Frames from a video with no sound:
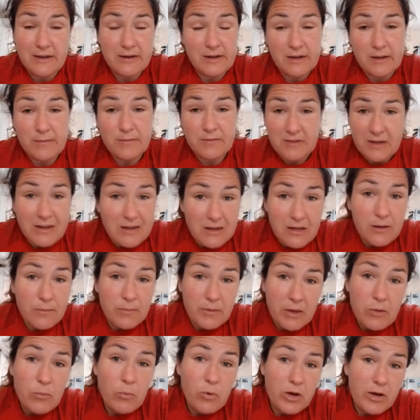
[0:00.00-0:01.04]
up, stand up,
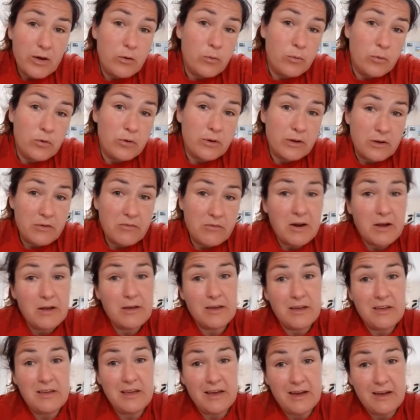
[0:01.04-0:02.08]
keep work, walking around,
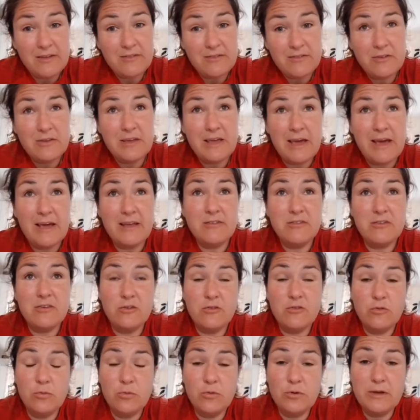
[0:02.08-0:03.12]
get your hands on your heads because
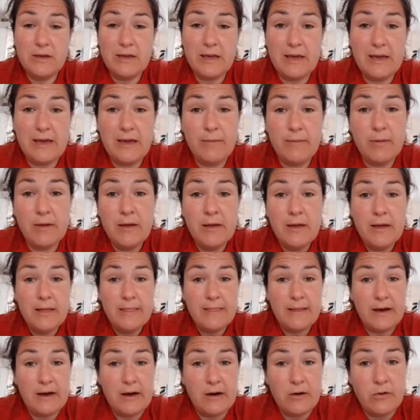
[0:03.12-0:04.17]
you want to keep
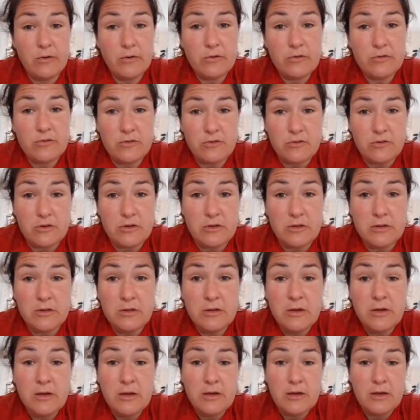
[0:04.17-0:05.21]
that oxygen
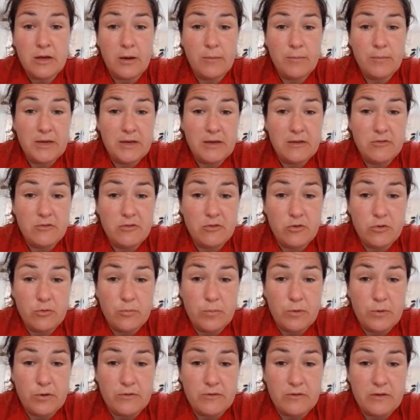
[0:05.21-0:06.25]
coming into your
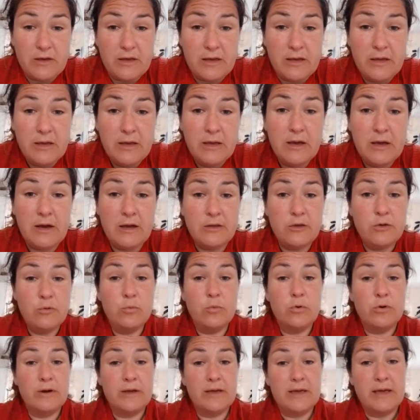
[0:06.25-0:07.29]
body and you
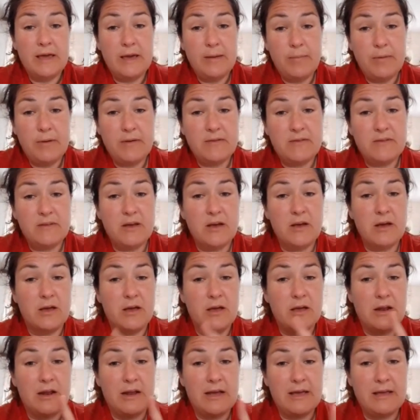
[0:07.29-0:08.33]
want to keep it
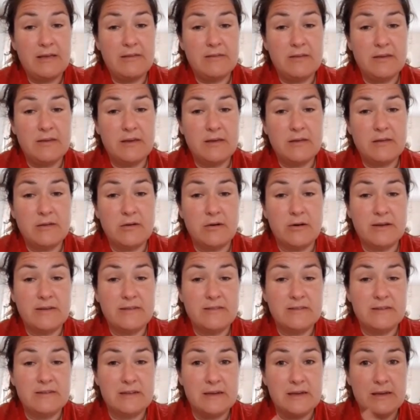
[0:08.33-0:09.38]
circulating
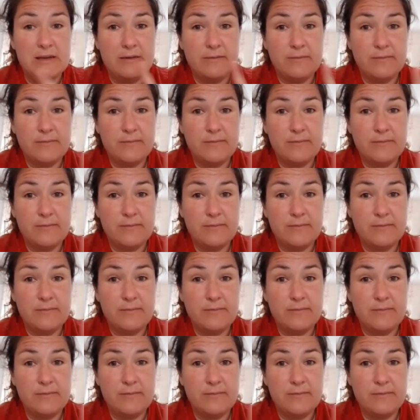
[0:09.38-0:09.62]
nicely.